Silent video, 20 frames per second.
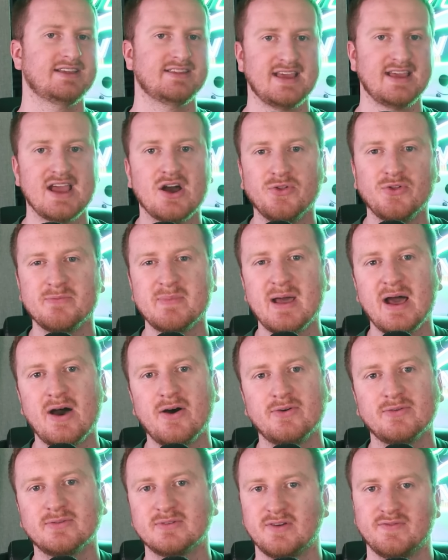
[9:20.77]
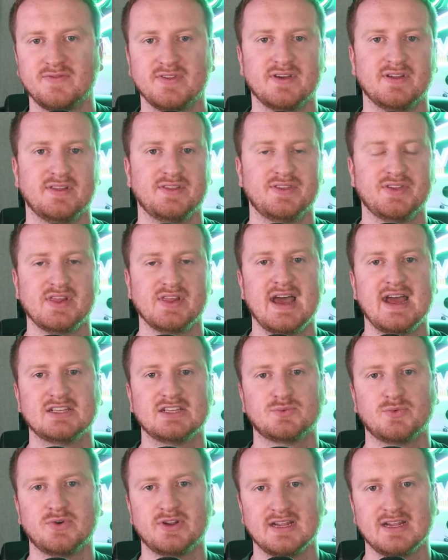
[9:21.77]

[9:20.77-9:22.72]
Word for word: they held him out of the last